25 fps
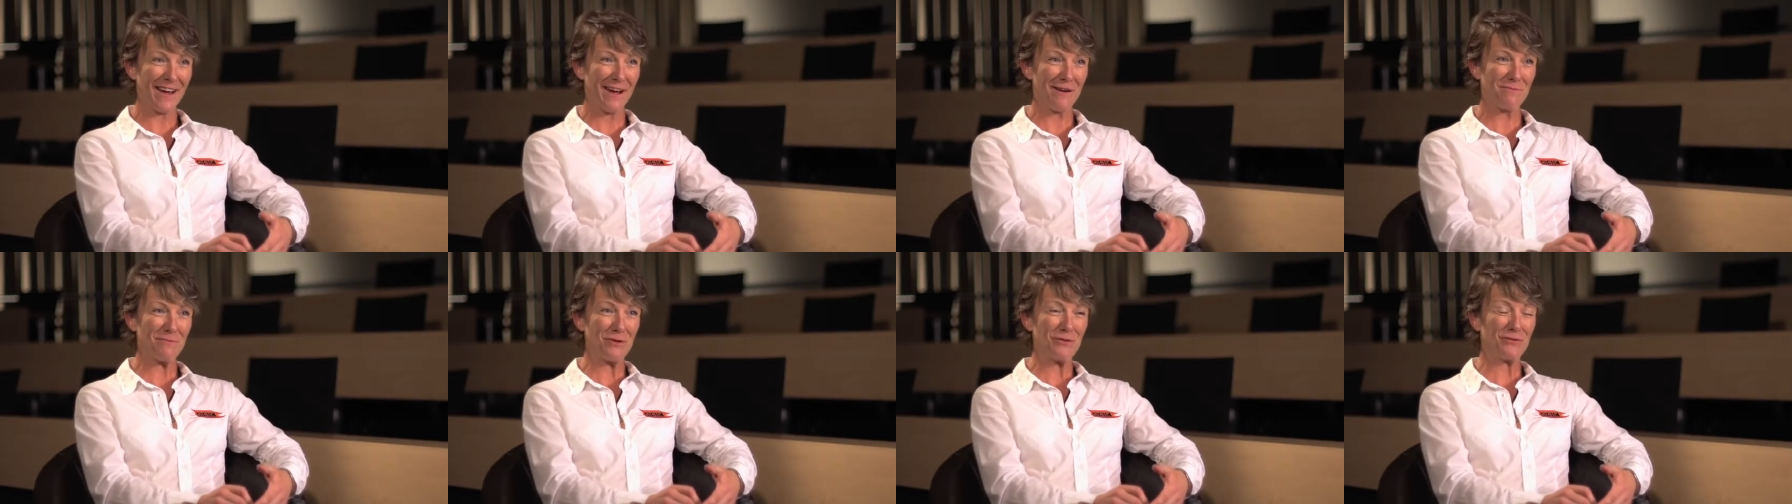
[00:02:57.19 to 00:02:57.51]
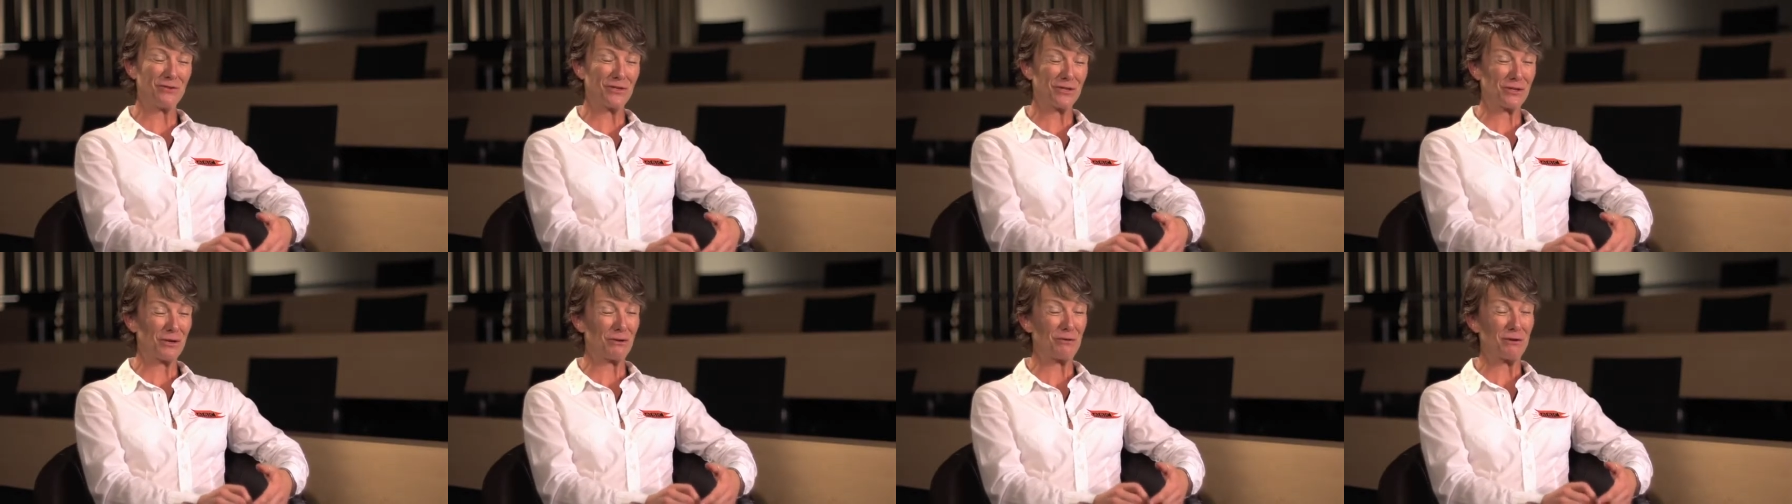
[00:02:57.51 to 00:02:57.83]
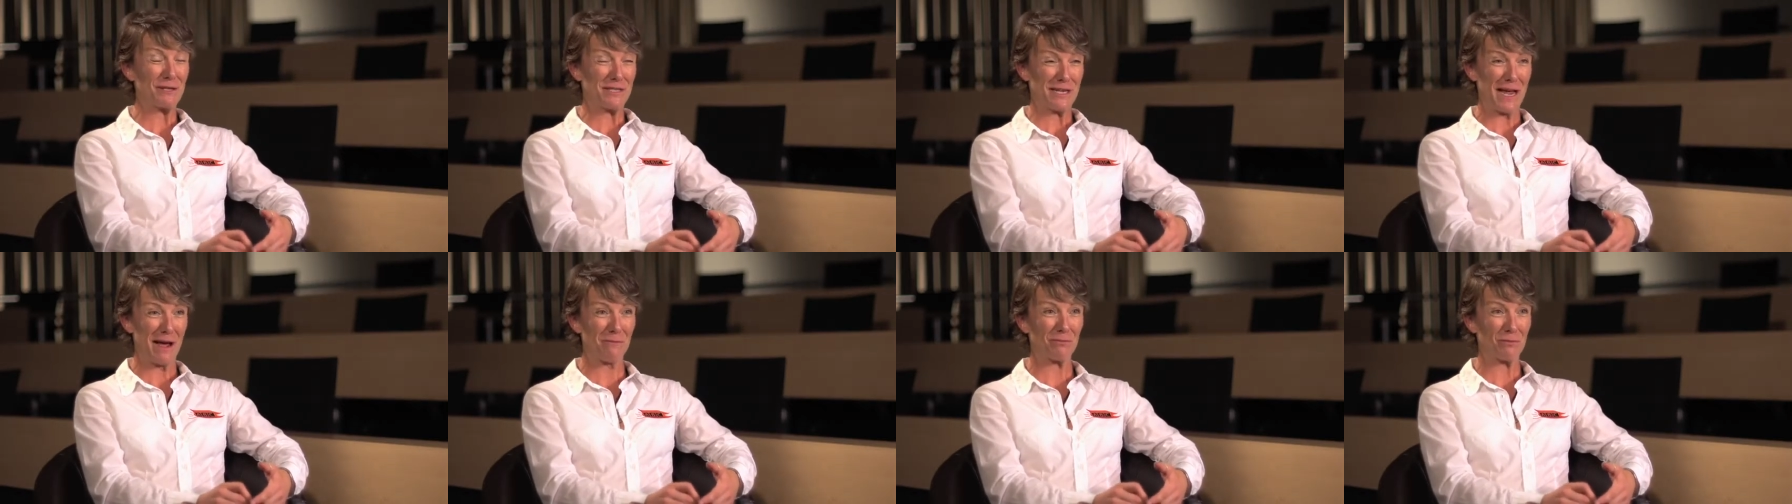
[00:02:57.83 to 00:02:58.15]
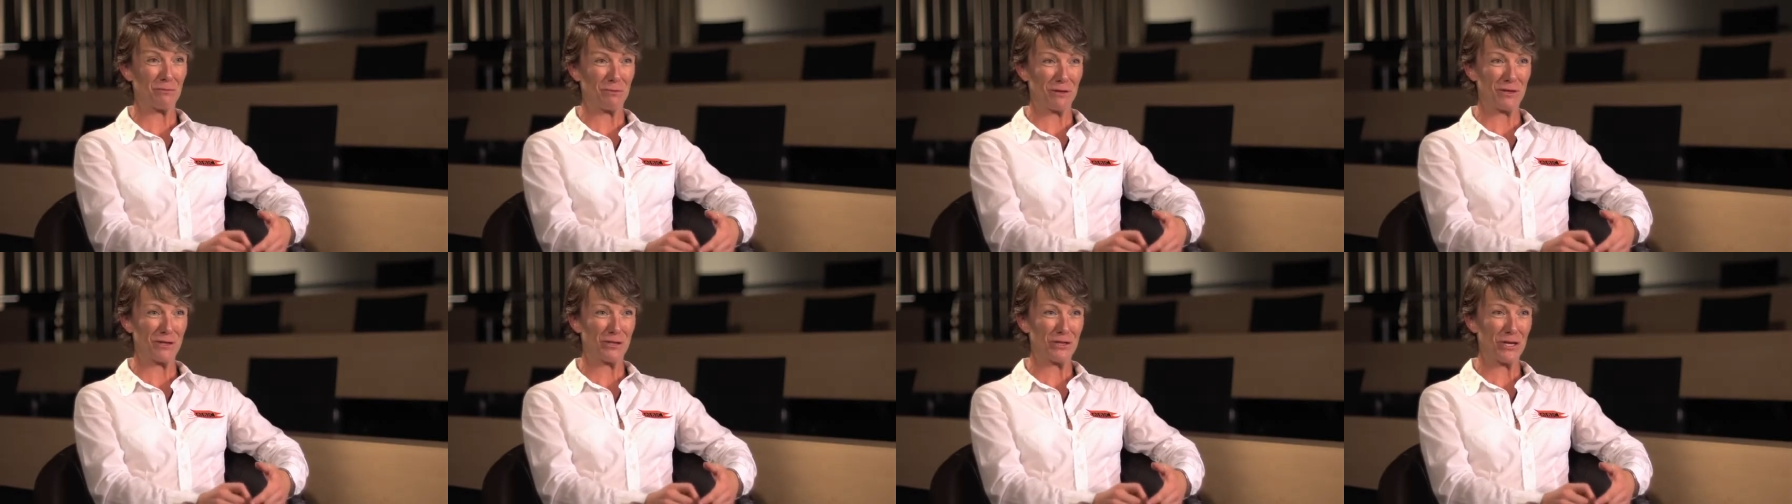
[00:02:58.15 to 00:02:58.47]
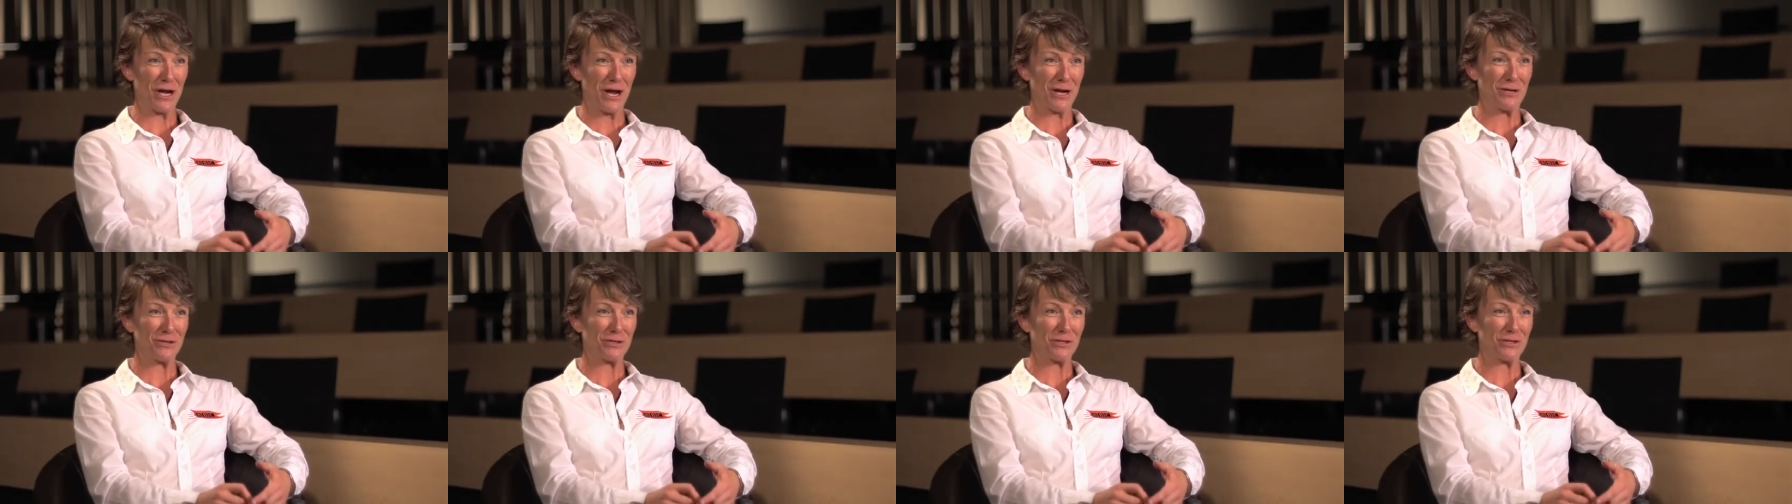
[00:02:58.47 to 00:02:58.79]
You've just got to adapt with
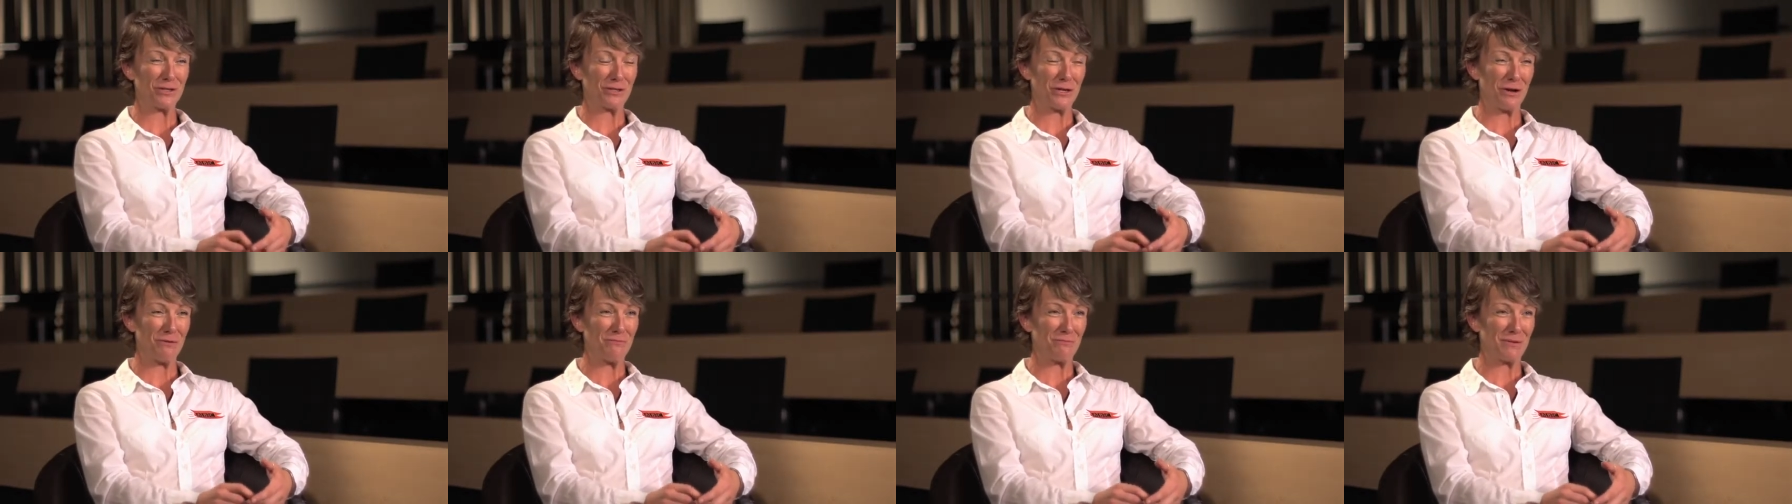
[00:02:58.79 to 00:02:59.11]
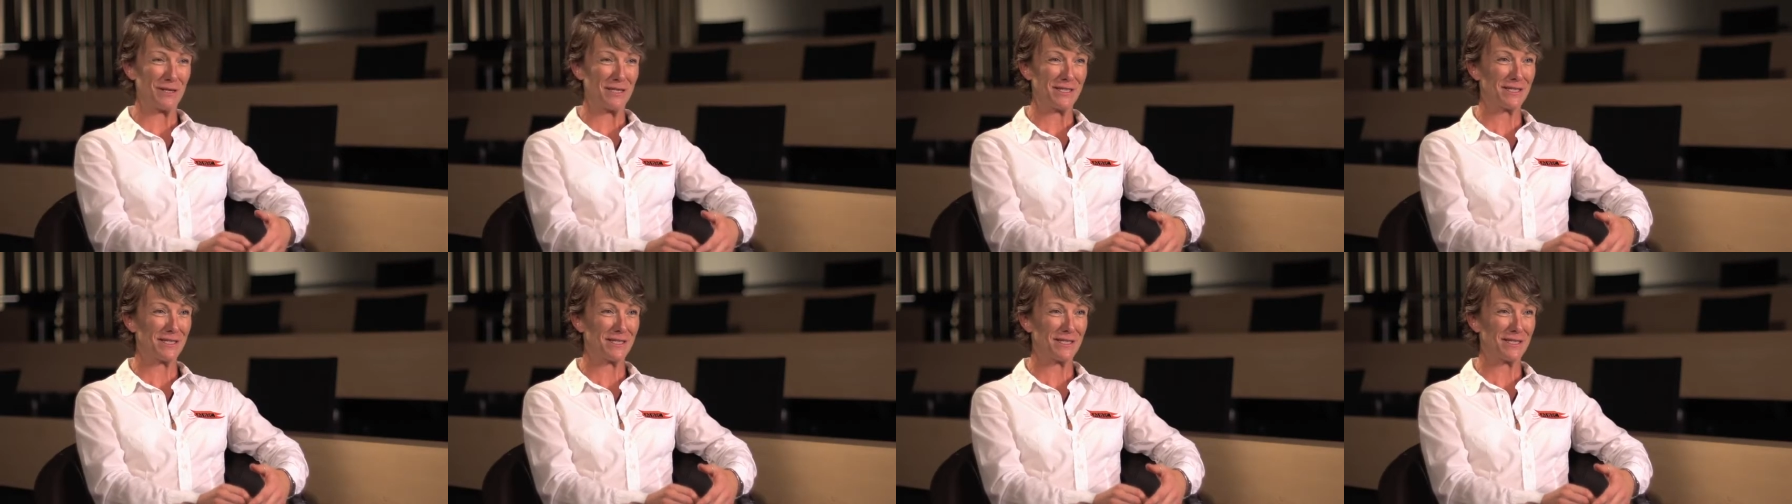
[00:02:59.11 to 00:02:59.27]
change and don't be